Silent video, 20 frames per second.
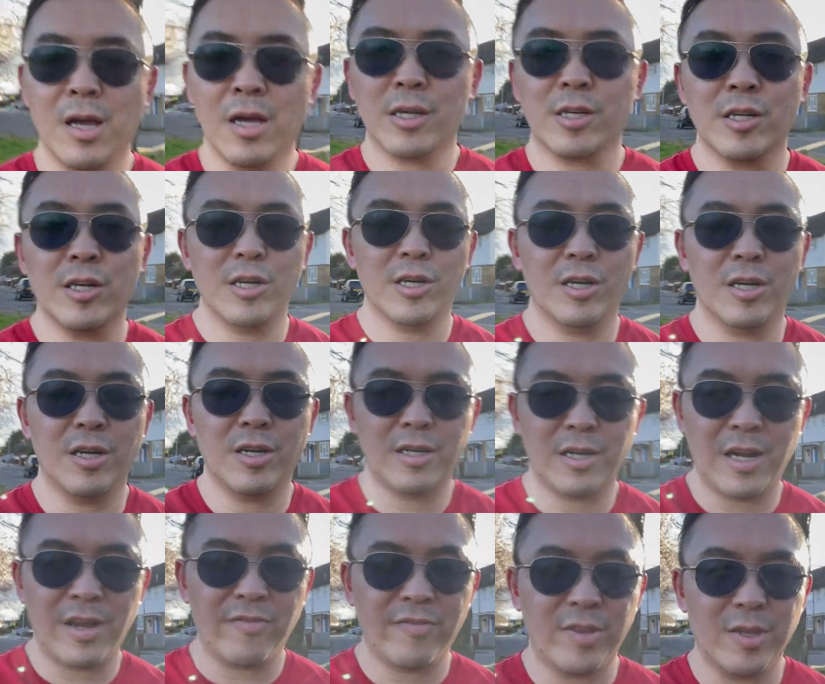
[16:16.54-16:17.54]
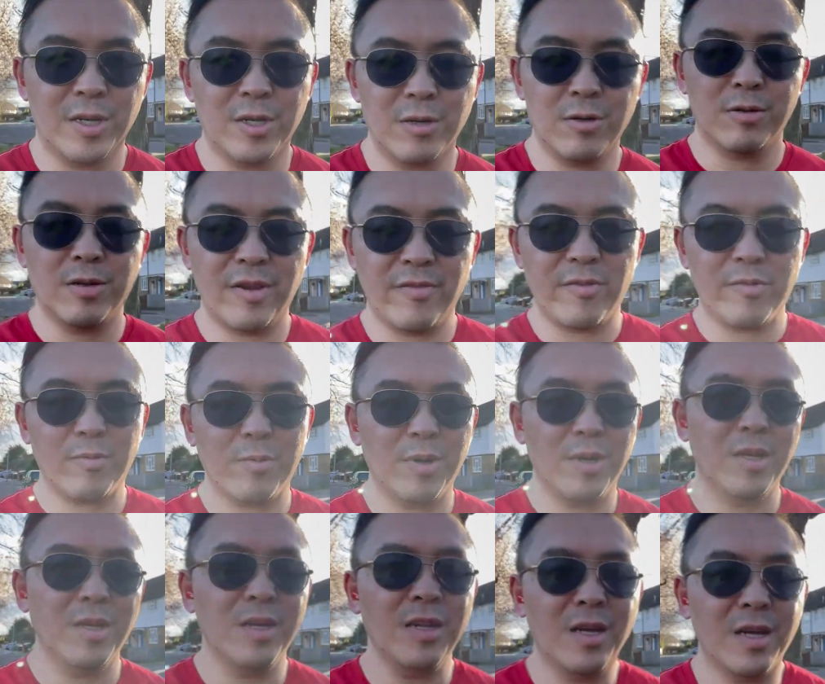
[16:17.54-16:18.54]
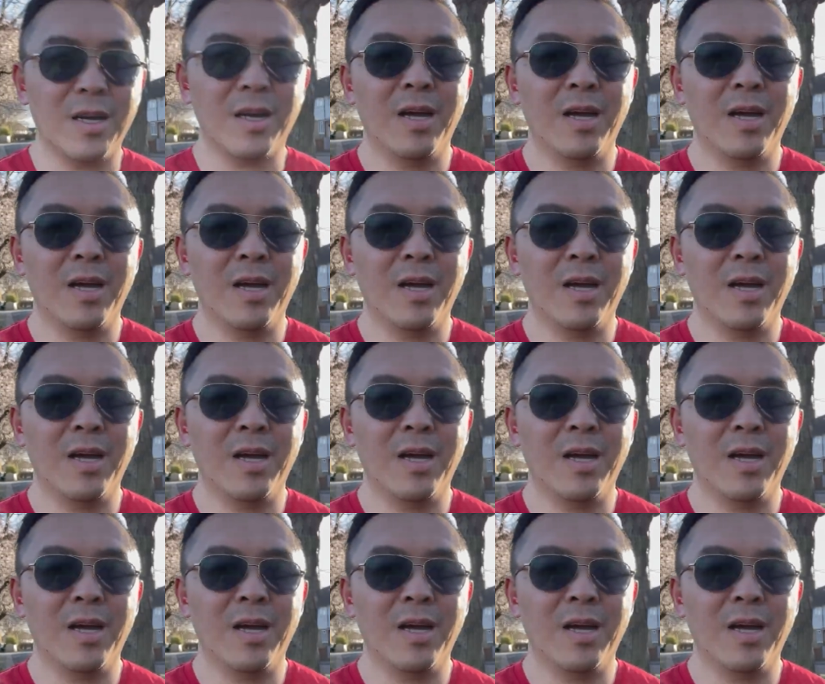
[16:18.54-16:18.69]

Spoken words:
Good afternoon, everyone.